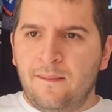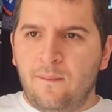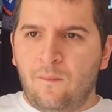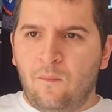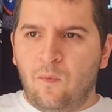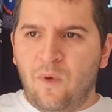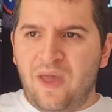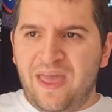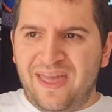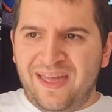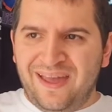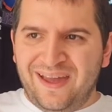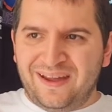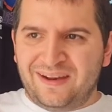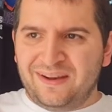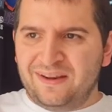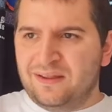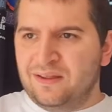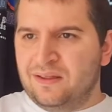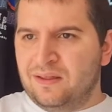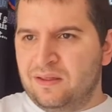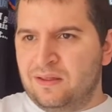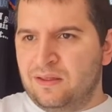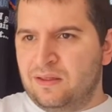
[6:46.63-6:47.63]
where
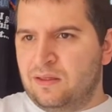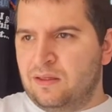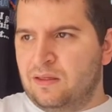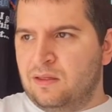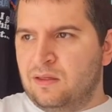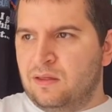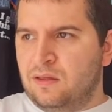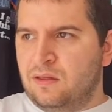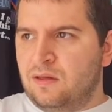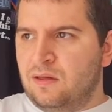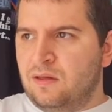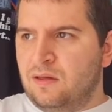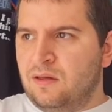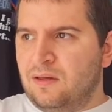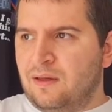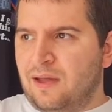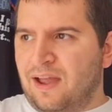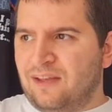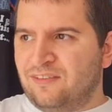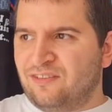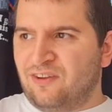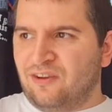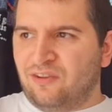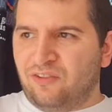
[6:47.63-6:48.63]
I
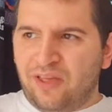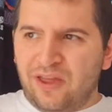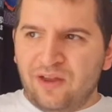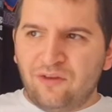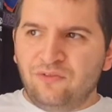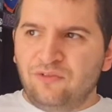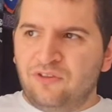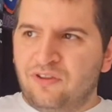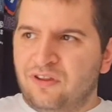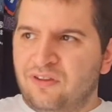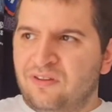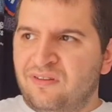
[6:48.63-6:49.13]
sort of learned